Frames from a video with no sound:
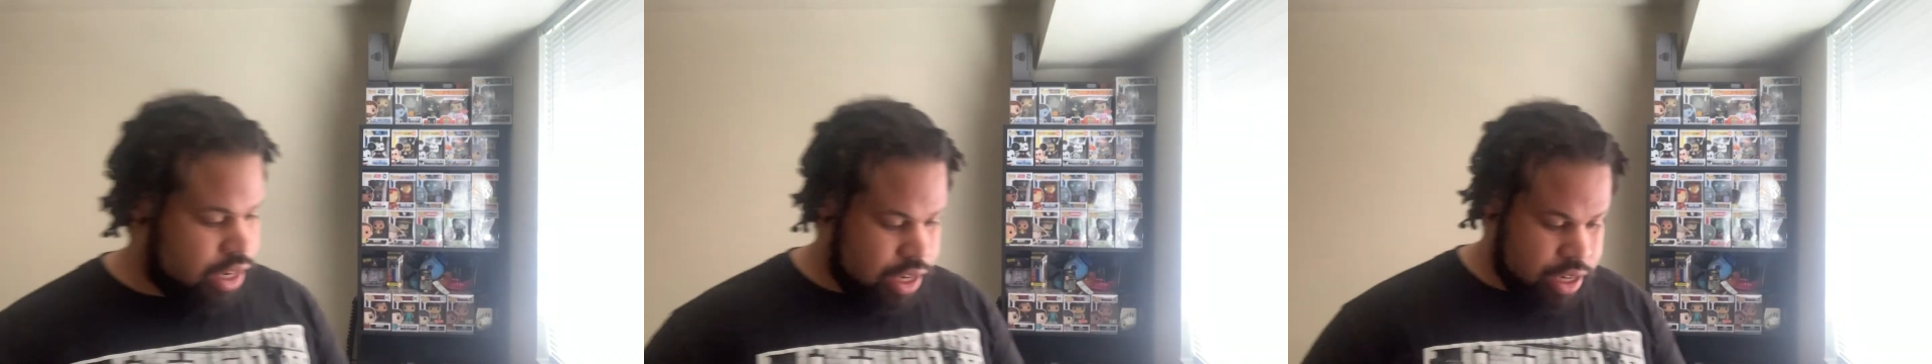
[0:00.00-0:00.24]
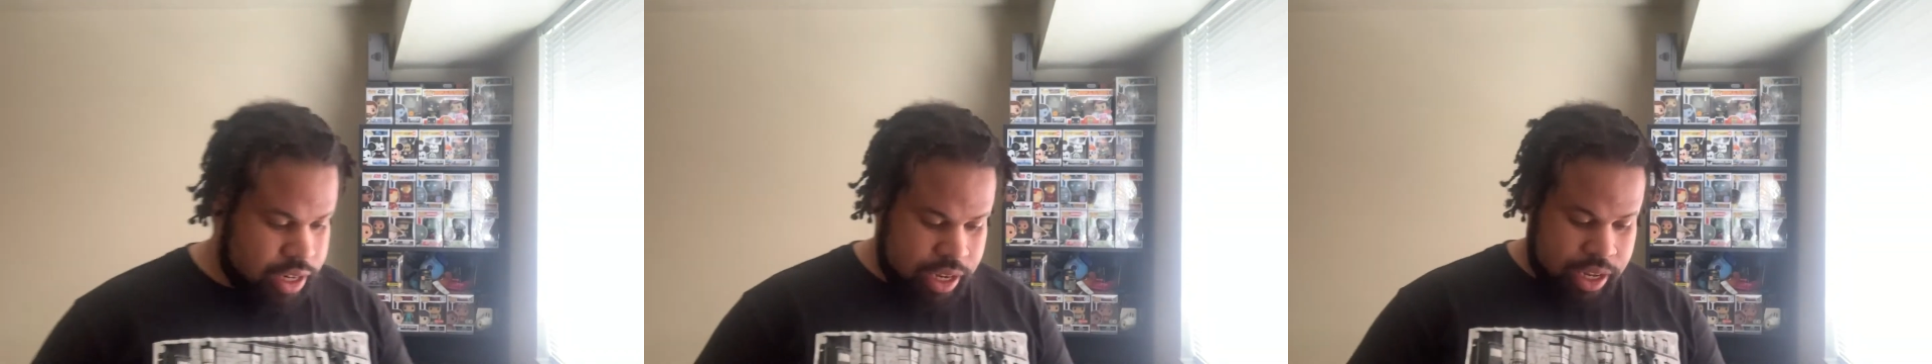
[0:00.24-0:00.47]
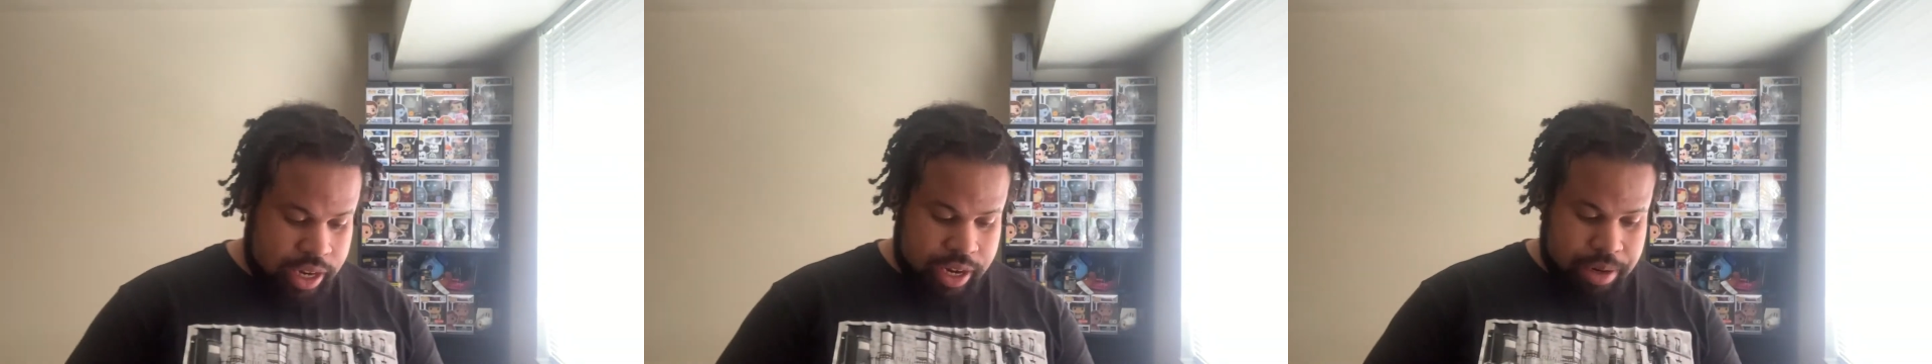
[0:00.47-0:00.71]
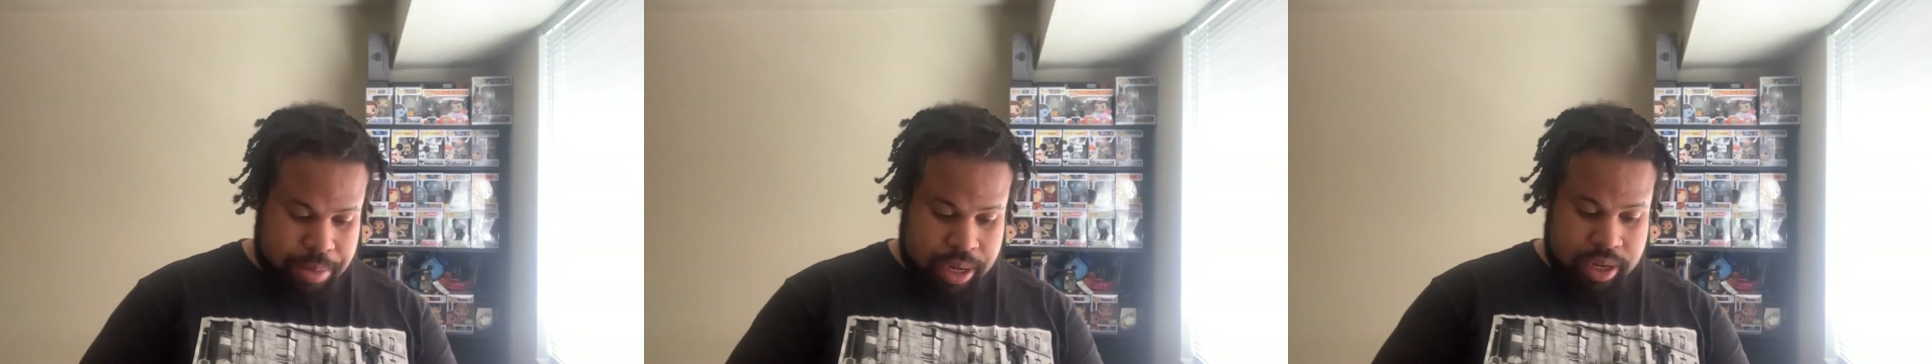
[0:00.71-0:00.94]
the other thing I
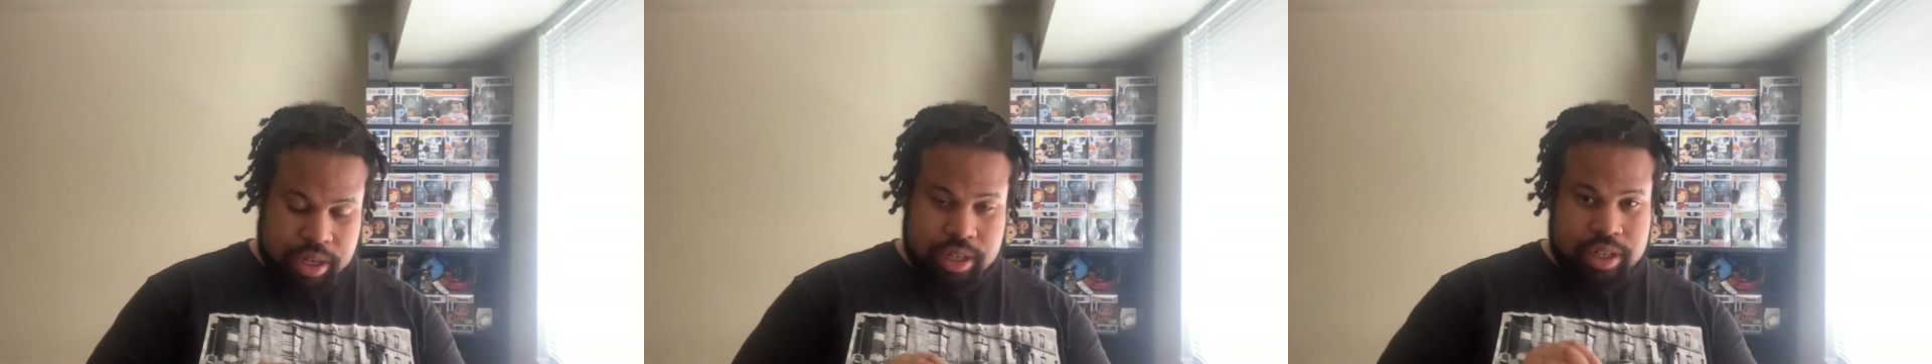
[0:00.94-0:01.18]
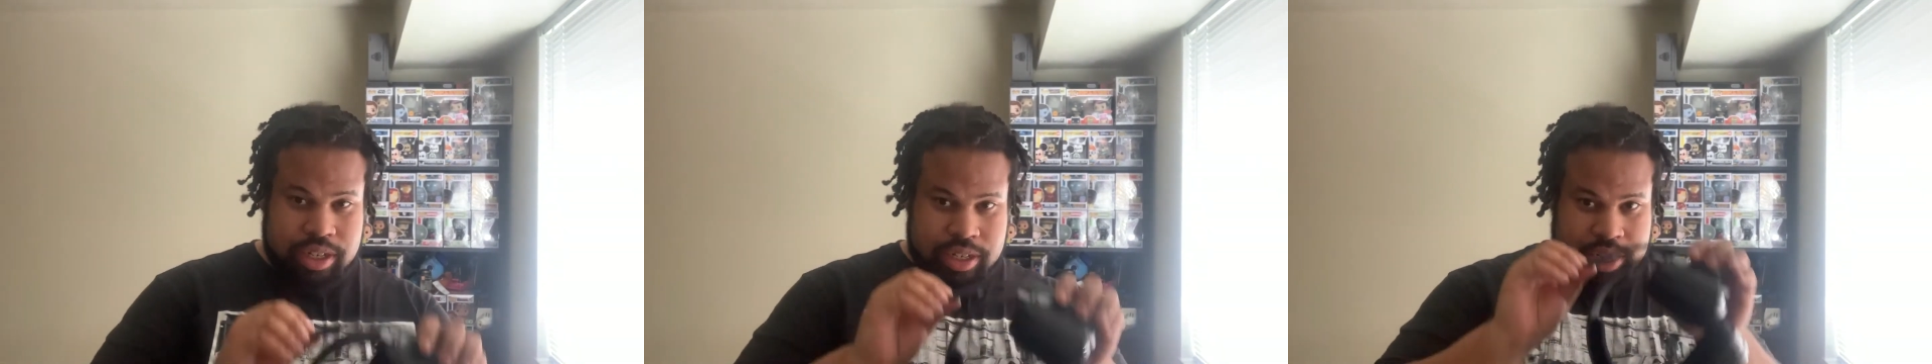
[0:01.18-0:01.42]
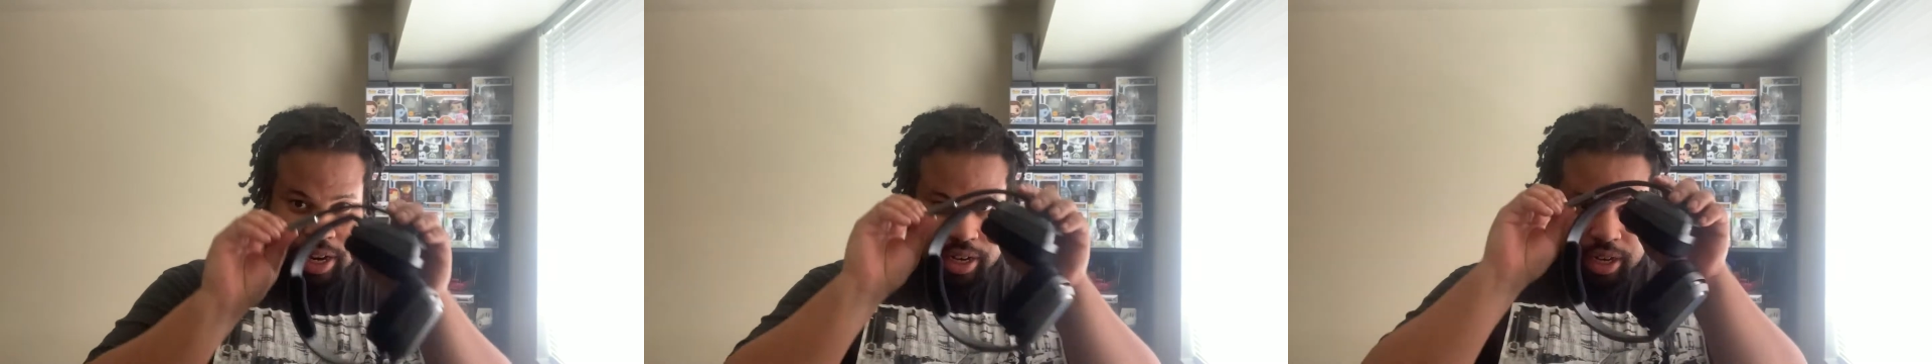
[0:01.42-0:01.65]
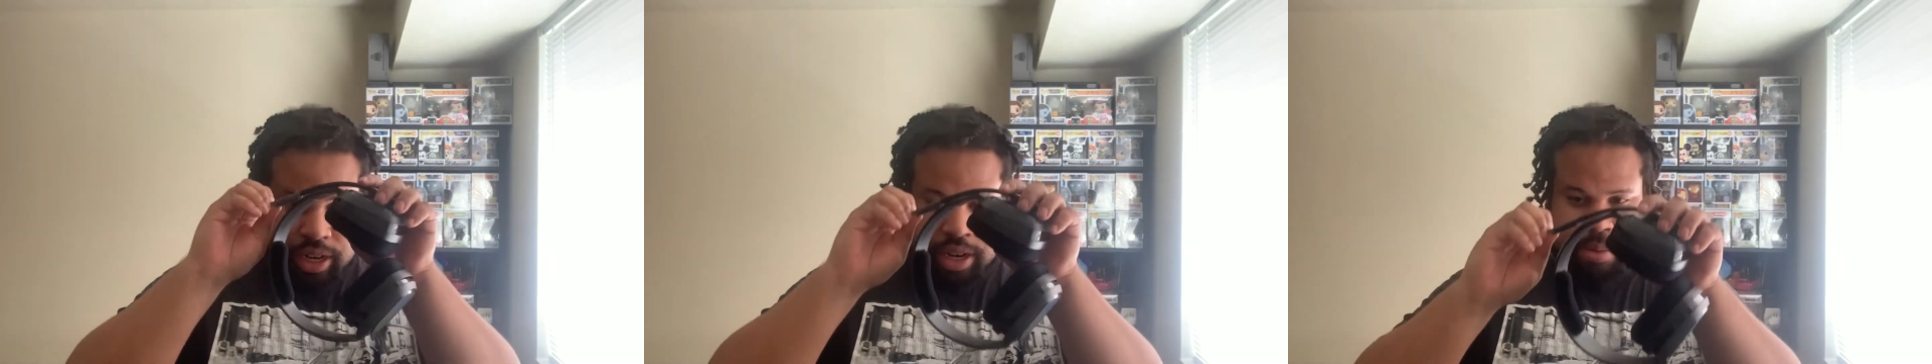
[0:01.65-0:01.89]
like about this is that
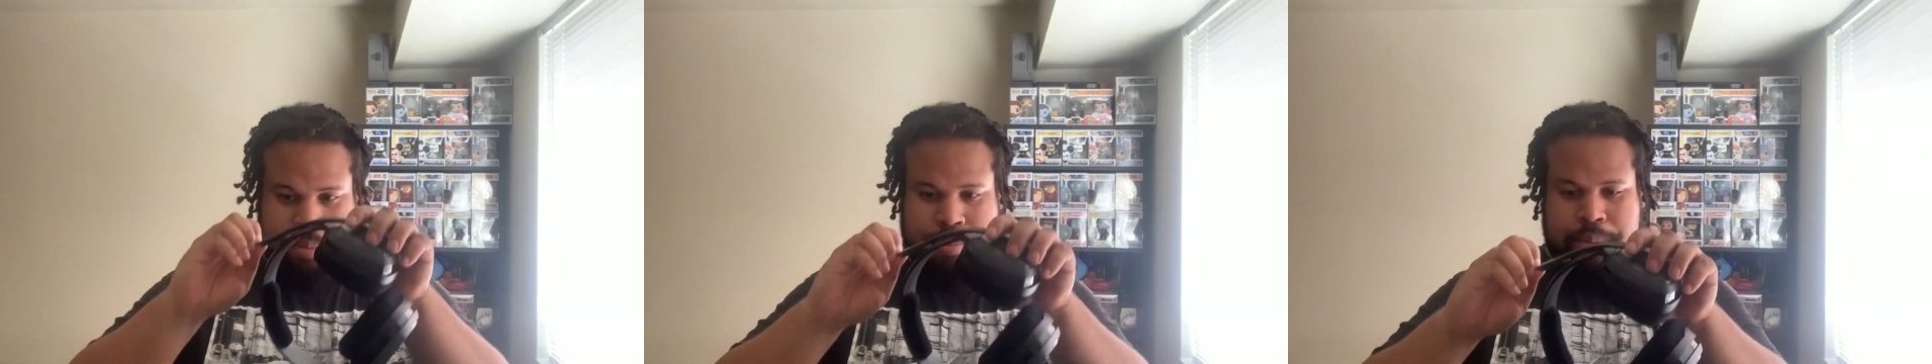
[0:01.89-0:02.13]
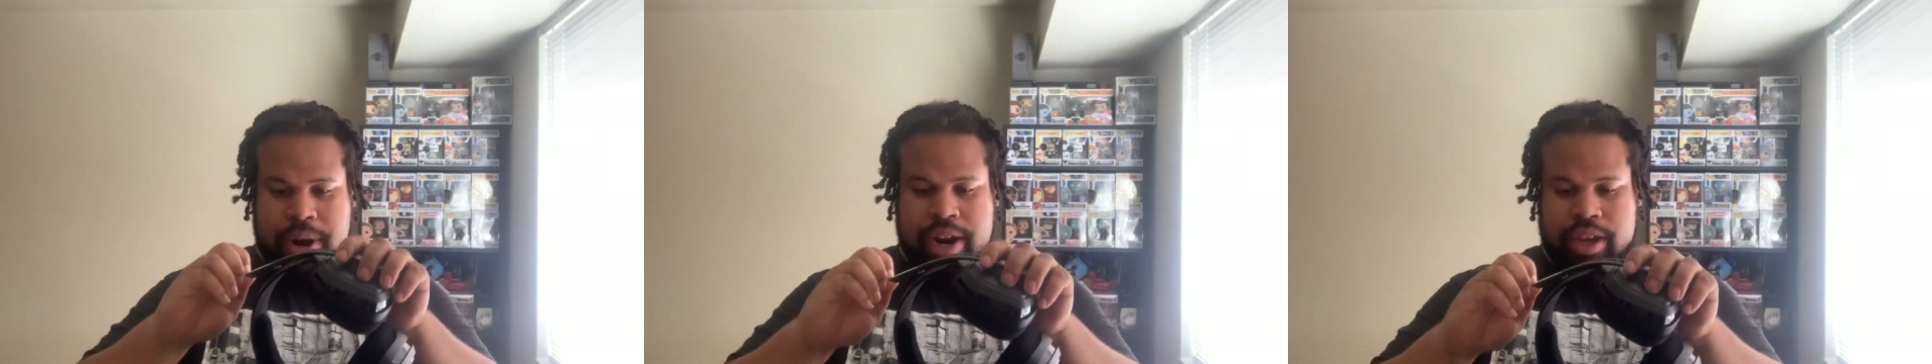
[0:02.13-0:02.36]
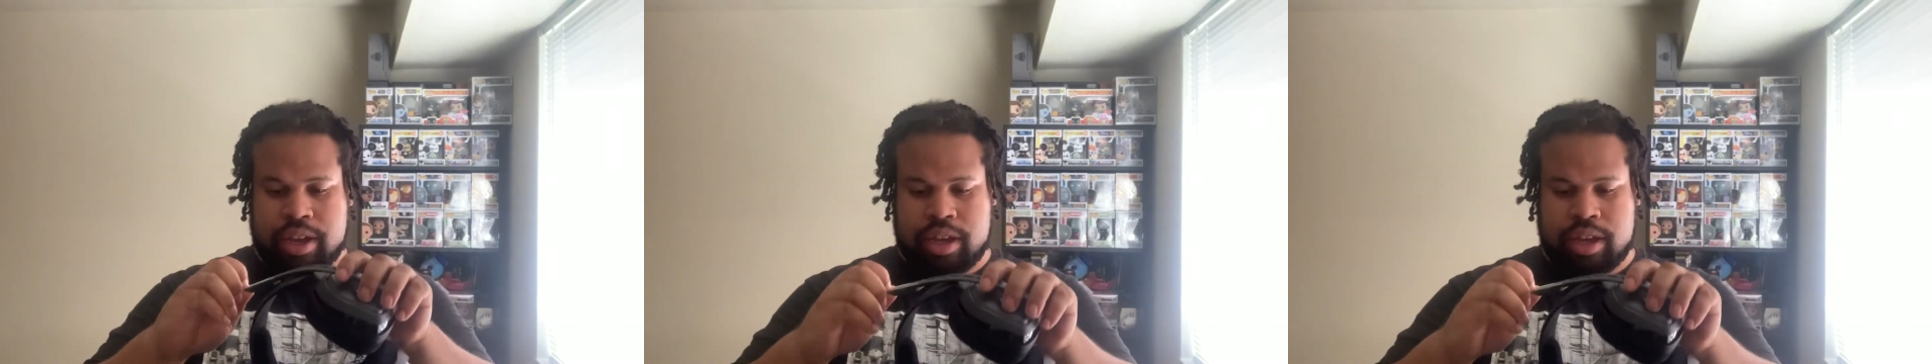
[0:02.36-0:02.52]
the mic